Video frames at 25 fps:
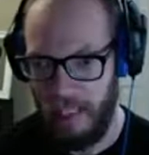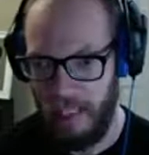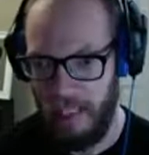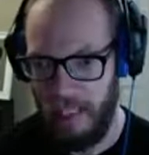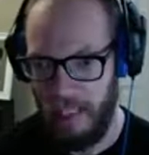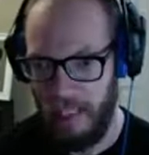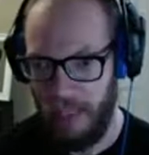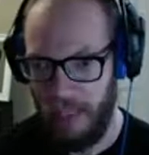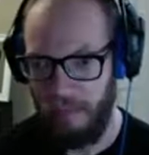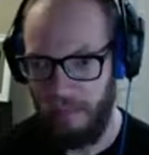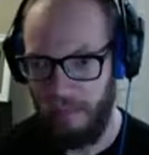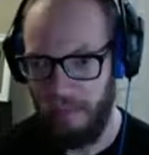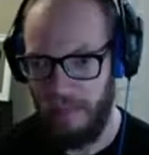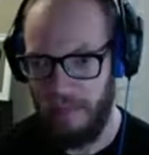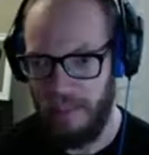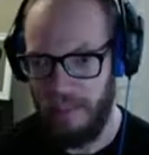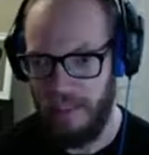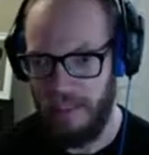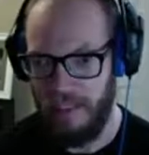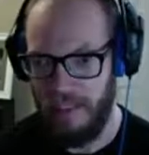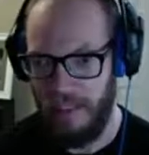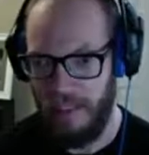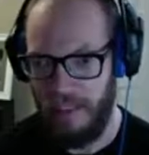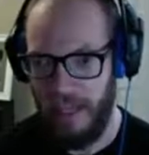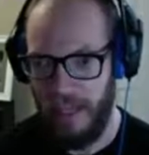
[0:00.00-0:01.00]
up
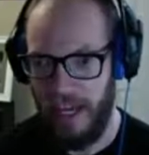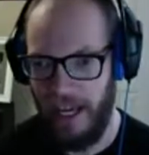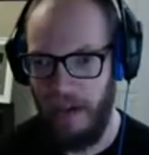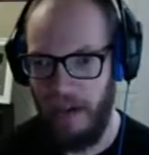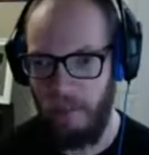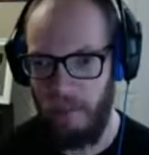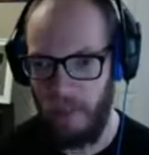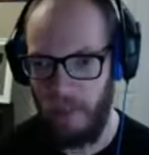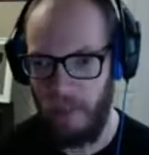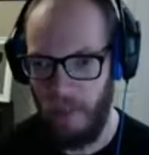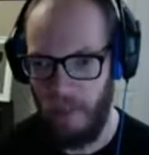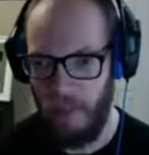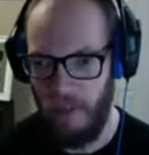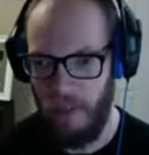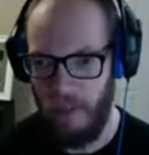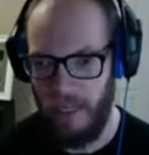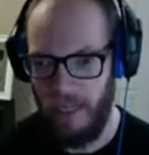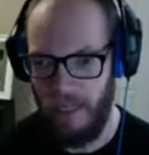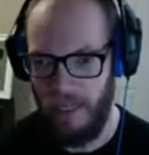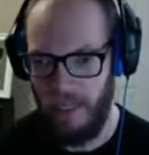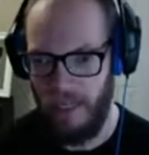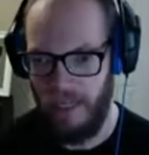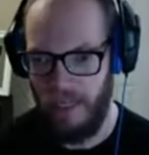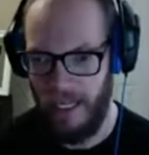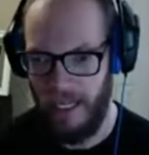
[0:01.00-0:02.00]
until that point
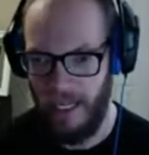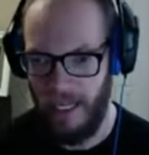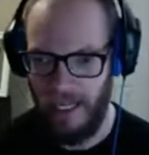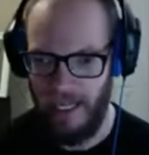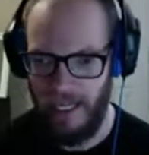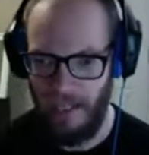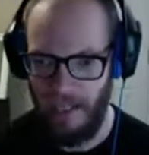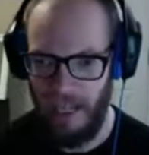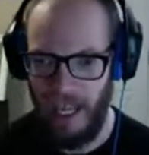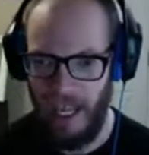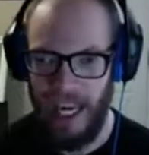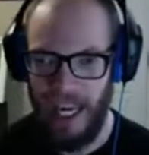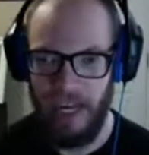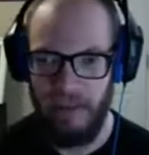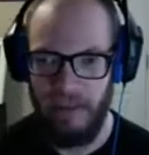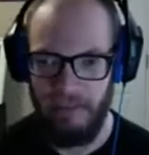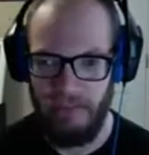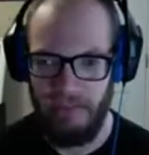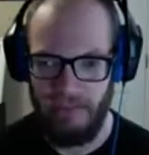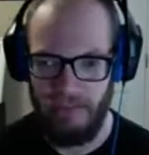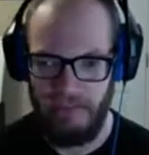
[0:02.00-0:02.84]
in life,